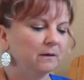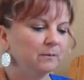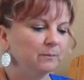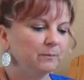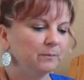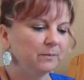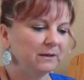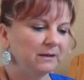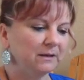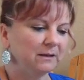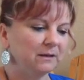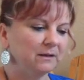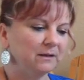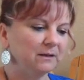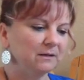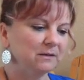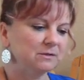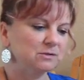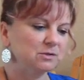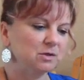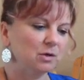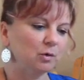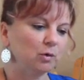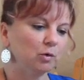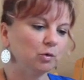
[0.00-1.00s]
B,
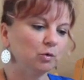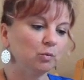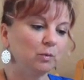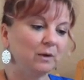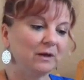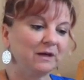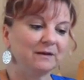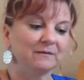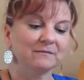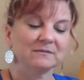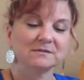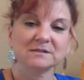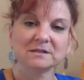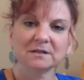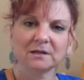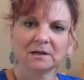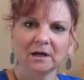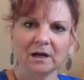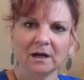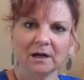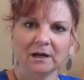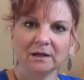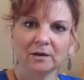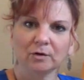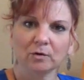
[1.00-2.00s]
Toad waves the
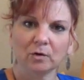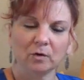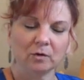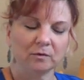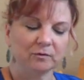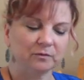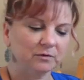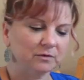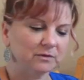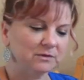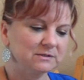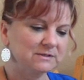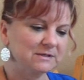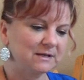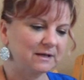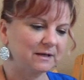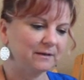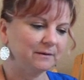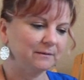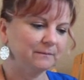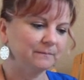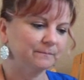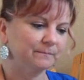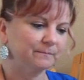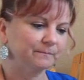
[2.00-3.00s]
kite over his
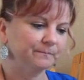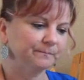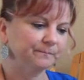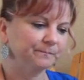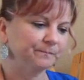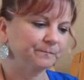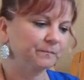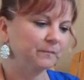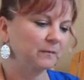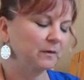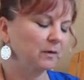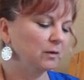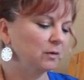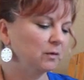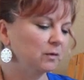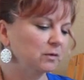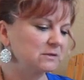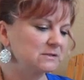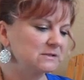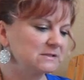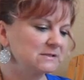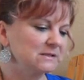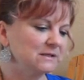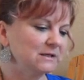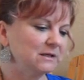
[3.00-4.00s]
head. Or
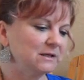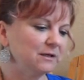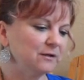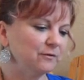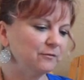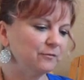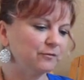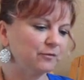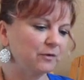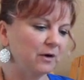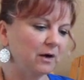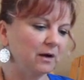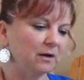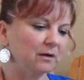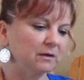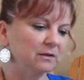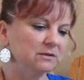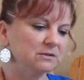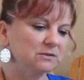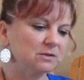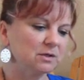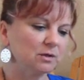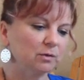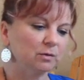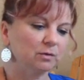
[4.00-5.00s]
C, Frog
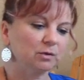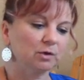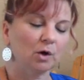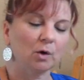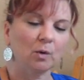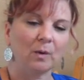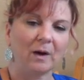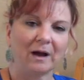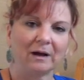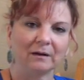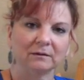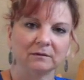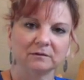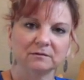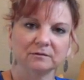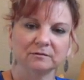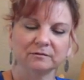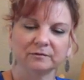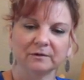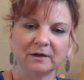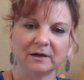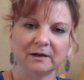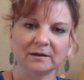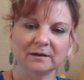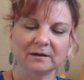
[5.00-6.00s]
and Toad go out to
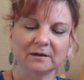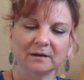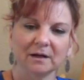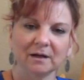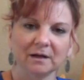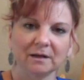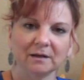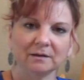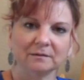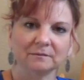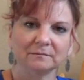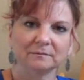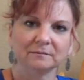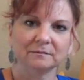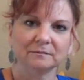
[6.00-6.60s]
fly a kite.